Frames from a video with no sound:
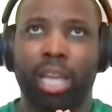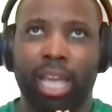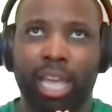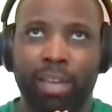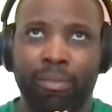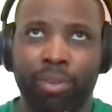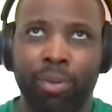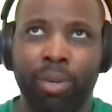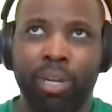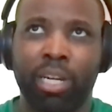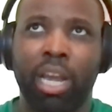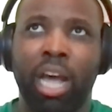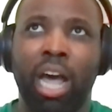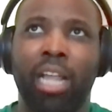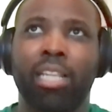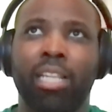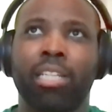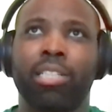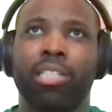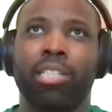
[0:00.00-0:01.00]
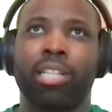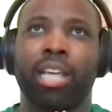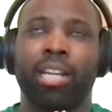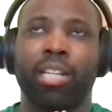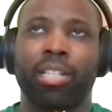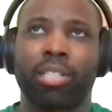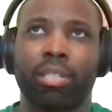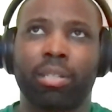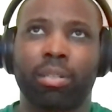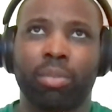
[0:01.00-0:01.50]
if you acknowledge that
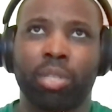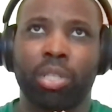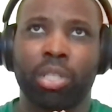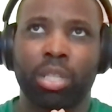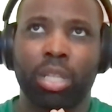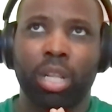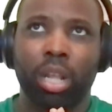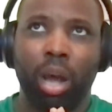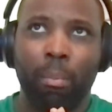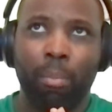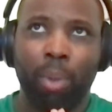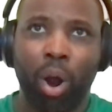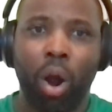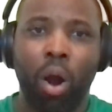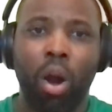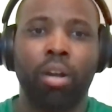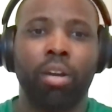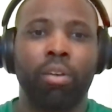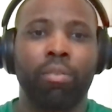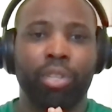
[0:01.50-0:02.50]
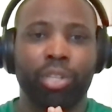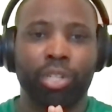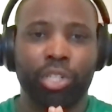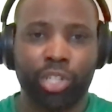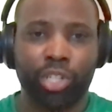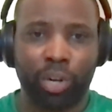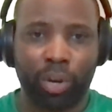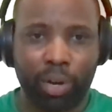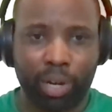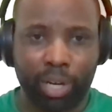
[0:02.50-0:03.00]
it's part of the
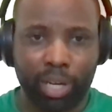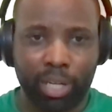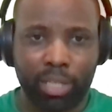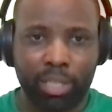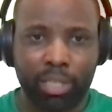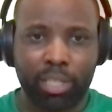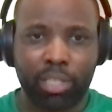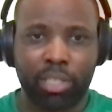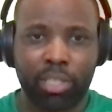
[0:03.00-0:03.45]
journey